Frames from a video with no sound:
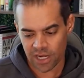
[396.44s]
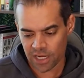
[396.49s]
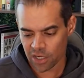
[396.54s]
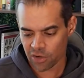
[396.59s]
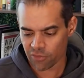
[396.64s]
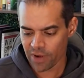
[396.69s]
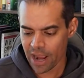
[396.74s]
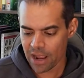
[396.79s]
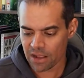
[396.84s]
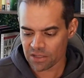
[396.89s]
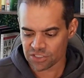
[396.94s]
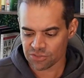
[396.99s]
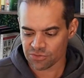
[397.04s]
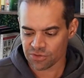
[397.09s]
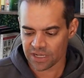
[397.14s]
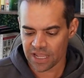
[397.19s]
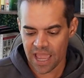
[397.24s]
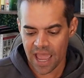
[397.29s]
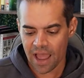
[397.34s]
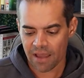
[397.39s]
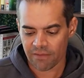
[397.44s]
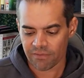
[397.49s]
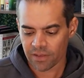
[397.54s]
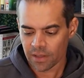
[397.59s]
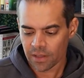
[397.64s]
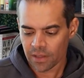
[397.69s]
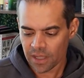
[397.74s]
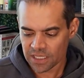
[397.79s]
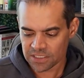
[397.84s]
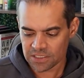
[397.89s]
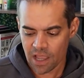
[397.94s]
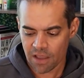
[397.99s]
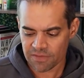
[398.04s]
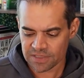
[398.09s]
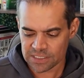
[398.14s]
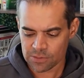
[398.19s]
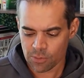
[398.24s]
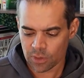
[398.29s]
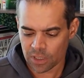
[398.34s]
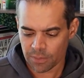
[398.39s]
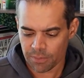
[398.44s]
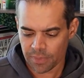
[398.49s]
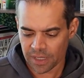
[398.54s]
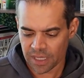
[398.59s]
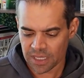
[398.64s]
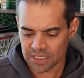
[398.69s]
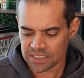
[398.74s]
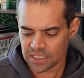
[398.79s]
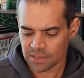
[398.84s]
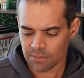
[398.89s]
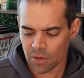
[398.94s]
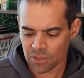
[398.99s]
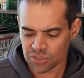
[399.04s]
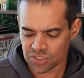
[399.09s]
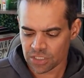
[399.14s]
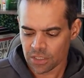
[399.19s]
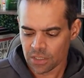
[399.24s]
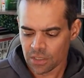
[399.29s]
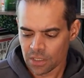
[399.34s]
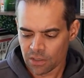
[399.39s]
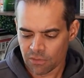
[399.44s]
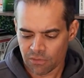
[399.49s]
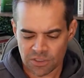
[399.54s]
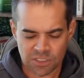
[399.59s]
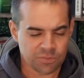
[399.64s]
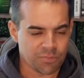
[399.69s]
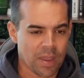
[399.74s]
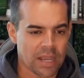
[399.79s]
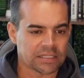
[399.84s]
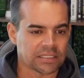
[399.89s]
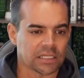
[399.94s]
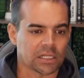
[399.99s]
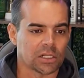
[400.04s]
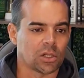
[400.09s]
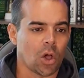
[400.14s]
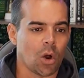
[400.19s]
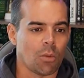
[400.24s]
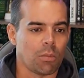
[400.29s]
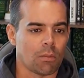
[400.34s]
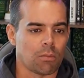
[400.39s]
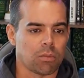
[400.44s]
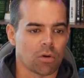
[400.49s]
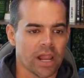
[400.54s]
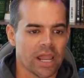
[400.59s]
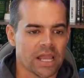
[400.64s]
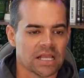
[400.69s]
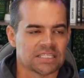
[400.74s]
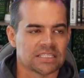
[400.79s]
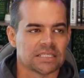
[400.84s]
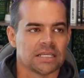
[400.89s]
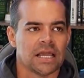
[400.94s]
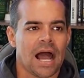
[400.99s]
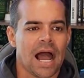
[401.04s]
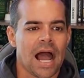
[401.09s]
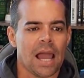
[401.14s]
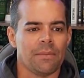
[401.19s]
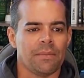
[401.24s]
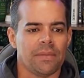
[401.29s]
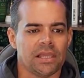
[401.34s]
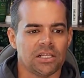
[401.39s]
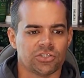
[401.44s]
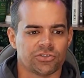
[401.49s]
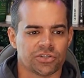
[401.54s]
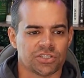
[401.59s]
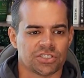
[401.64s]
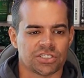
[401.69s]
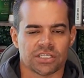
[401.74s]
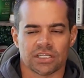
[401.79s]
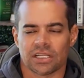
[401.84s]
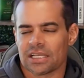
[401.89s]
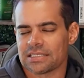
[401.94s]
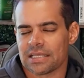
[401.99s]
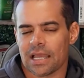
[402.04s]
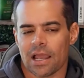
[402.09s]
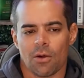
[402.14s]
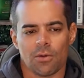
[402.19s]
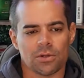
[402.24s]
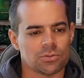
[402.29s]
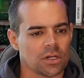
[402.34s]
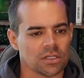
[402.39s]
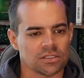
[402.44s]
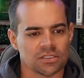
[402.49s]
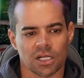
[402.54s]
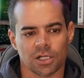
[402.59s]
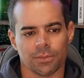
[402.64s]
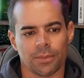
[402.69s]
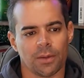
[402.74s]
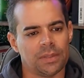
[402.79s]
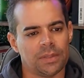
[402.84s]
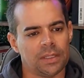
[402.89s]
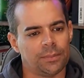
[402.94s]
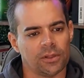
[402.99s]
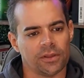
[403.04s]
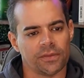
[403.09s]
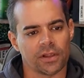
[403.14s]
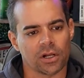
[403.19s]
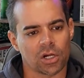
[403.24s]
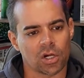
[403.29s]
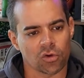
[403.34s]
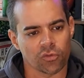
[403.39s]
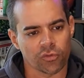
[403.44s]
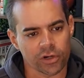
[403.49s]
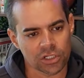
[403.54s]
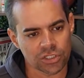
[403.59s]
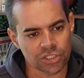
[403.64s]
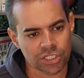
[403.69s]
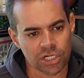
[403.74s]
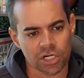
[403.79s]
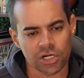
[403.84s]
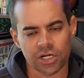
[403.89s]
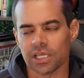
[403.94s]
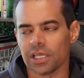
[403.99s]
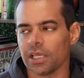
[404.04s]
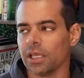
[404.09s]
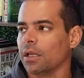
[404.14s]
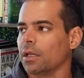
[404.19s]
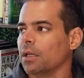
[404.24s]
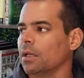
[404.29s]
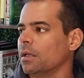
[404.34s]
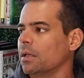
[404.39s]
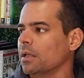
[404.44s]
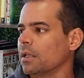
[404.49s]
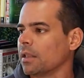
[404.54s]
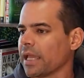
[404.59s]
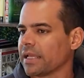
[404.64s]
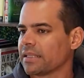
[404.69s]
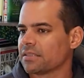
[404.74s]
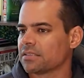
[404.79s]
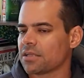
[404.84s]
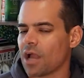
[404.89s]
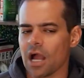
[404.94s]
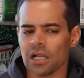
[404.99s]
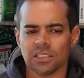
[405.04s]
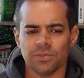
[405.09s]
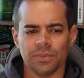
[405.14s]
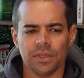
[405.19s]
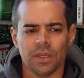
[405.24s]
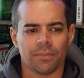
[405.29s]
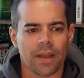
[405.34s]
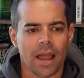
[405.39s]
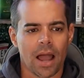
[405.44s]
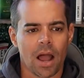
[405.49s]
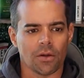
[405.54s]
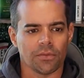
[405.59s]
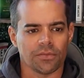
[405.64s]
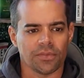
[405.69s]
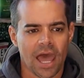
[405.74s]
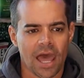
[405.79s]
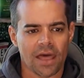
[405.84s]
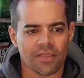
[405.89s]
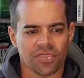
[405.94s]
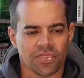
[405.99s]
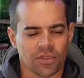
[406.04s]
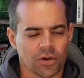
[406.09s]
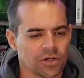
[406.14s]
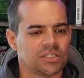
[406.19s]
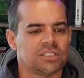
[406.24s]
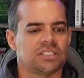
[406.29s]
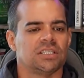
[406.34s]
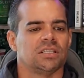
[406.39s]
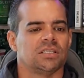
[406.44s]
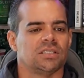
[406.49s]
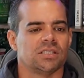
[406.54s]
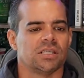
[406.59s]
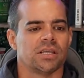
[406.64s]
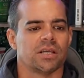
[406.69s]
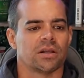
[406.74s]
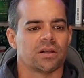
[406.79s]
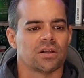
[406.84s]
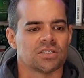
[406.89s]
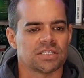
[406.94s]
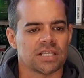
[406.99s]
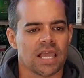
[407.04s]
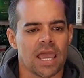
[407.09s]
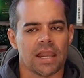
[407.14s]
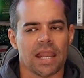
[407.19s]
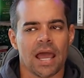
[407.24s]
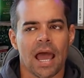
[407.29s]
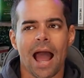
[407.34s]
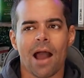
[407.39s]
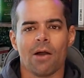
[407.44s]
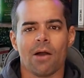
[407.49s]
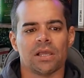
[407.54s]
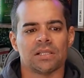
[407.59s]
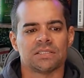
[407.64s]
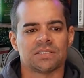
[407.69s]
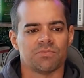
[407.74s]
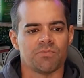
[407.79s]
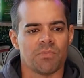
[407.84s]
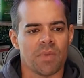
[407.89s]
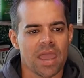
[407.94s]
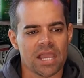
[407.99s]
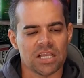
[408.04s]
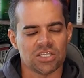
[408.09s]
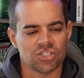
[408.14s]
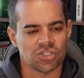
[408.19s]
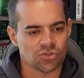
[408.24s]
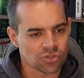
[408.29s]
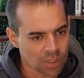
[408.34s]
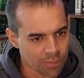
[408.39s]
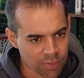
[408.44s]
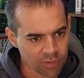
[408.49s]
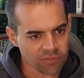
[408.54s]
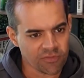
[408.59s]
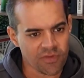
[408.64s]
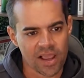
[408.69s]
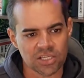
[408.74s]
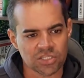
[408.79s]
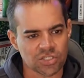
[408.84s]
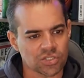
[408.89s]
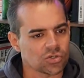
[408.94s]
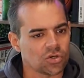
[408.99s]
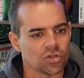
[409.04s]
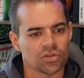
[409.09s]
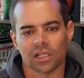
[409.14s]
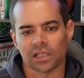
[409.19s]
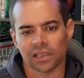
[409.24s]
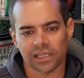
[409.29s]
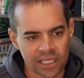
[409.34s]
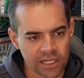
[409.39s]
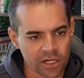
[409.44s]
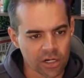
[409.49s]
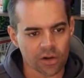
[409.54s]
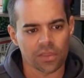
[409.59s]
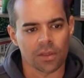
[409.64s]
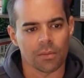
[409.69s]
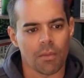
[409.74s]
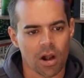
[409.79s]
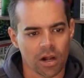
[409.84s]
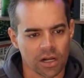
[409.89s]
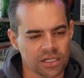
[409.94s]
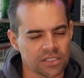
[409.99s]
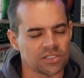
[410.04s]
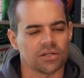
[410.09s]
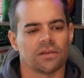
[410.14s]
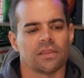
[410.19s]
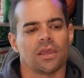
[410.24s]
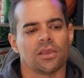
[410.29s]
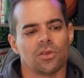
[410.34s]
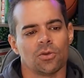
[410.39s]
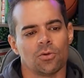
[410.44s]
grounds you can have. And it's obviously one of the biggest and most respected global brands. I'm interested because I always want to talk about people in their career journey. Like, talk to me about that 13 years and how it's made you the professional, the leader, the marketer that you